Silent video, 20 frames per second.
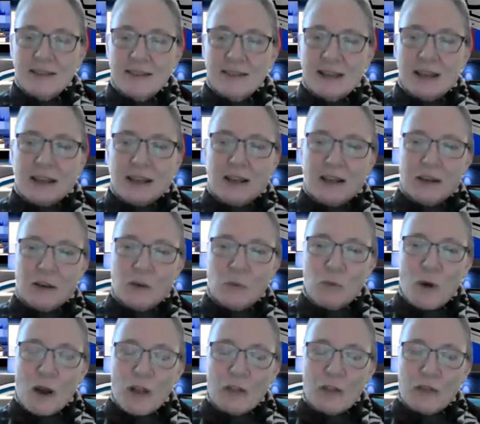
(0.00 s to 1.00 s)
that year
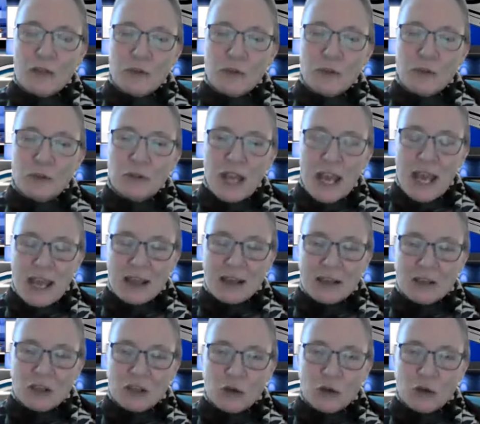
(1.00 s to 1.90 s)
1 through 10,